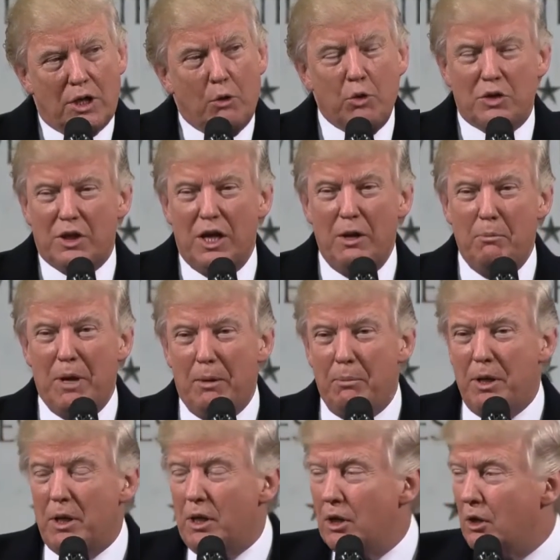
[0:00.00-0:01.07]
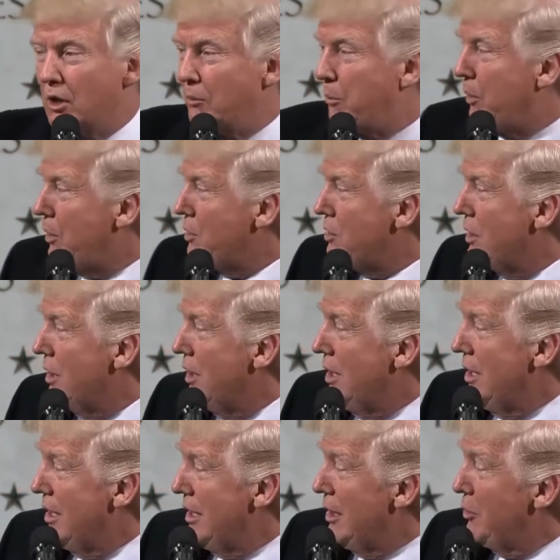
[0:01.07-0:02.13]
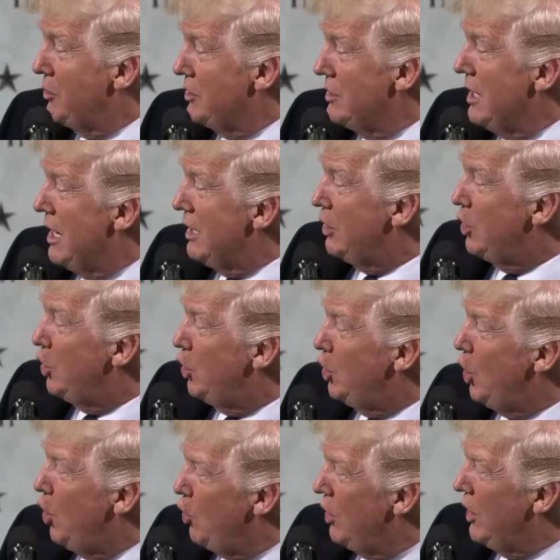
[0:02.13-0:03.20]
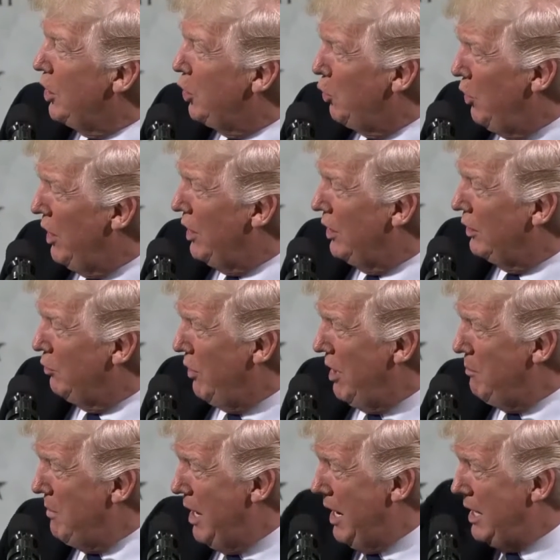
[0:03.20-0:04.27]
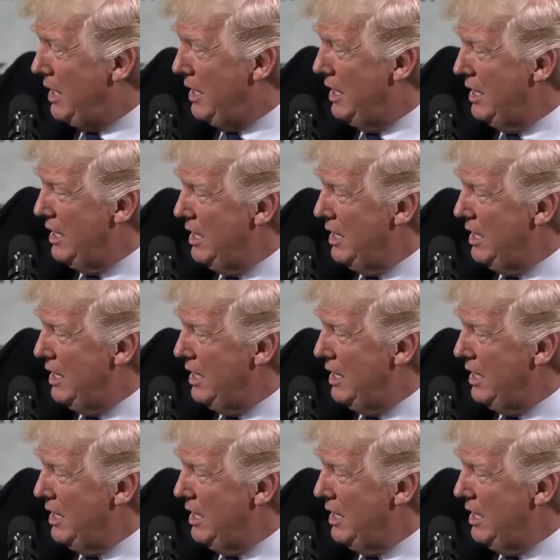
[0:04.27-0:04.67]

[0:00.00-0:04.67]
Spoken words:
I would say he may be the only person that was not totally thrilled, right, Mike?